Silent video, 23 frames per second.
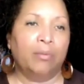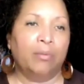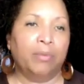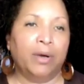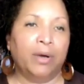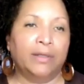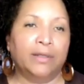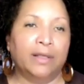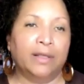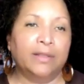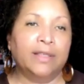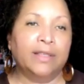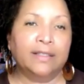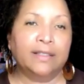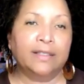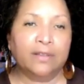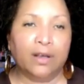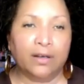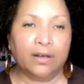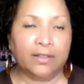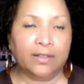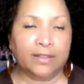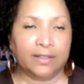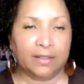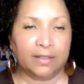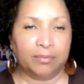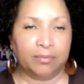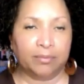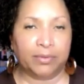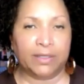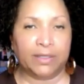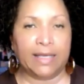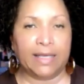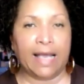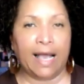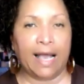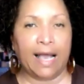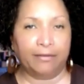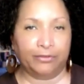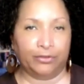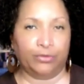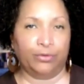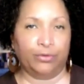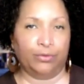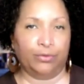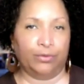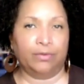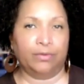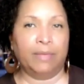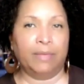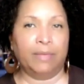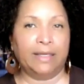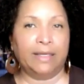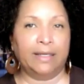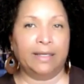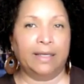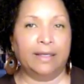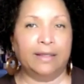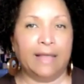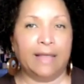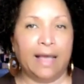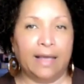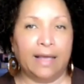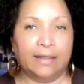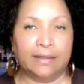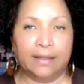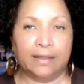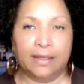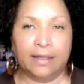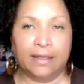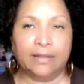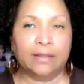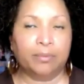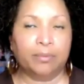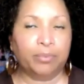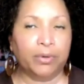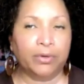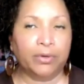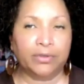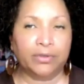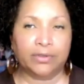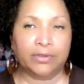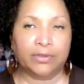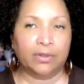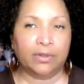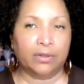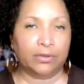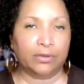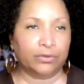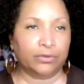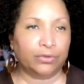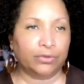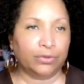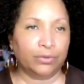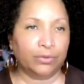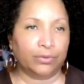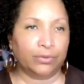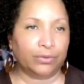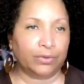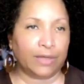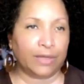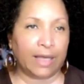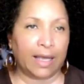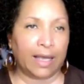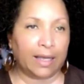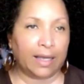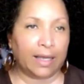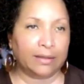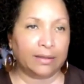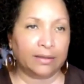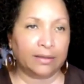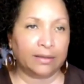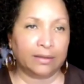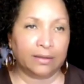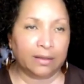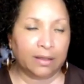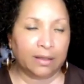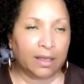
But these are simply half truths, meaning that it's a personal truth and